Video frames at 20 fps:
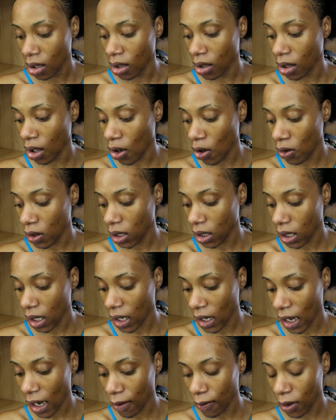the only
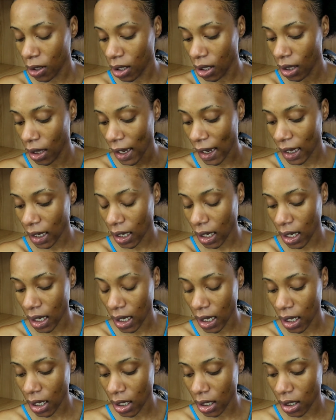thing I really like
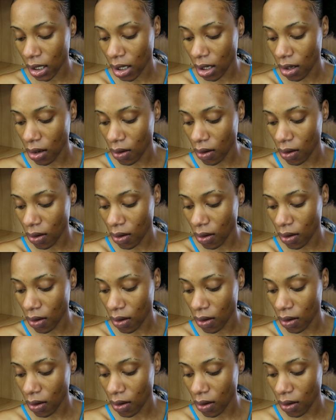is